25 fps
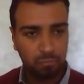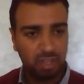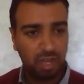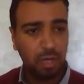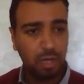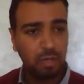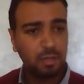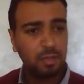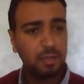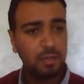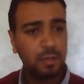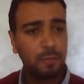
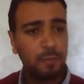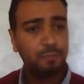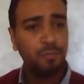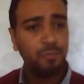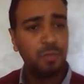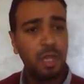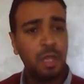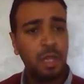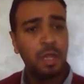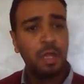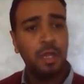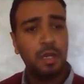text.
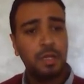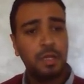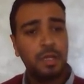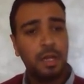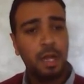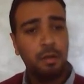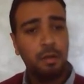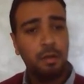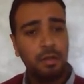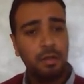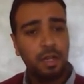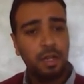
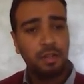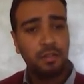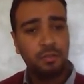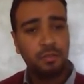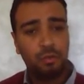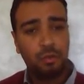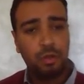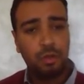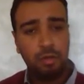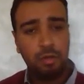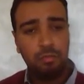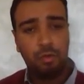Nowadays,
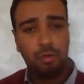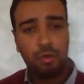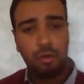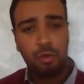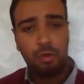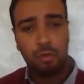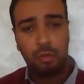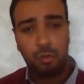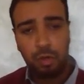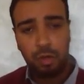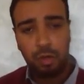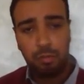more and
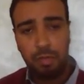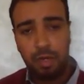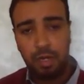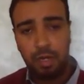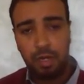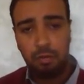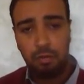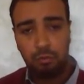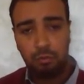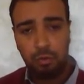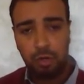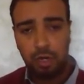more
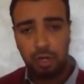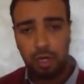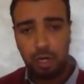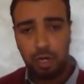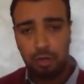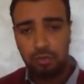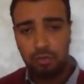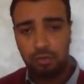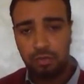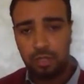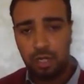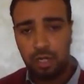women work
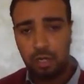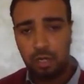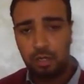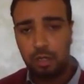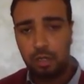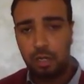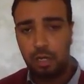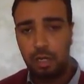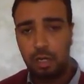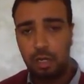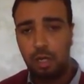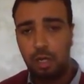outside
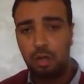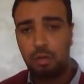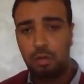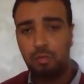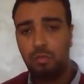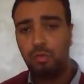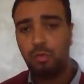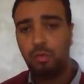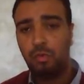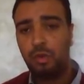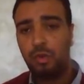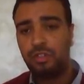the
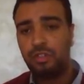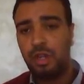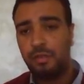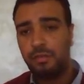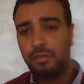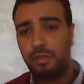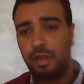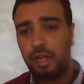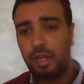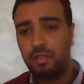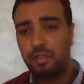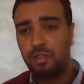home, which
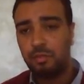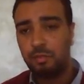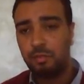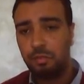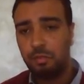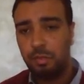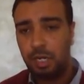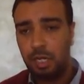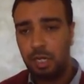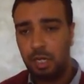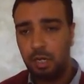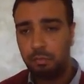affects
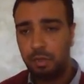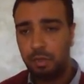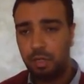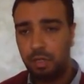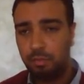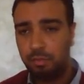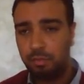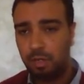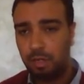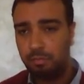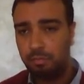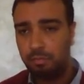many
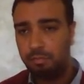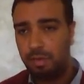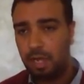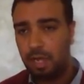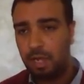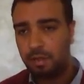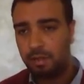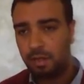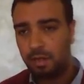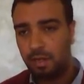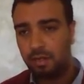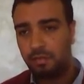people
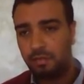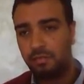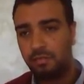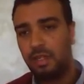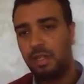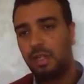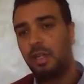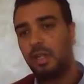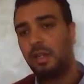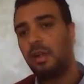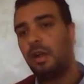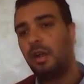
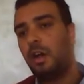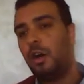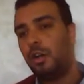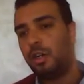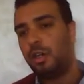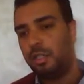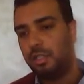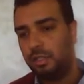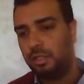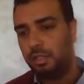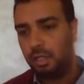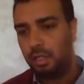positively
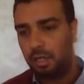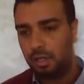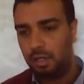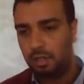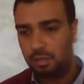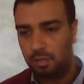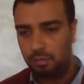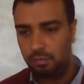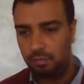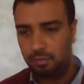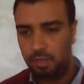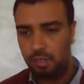or
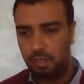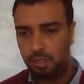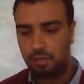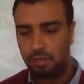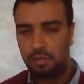negatively.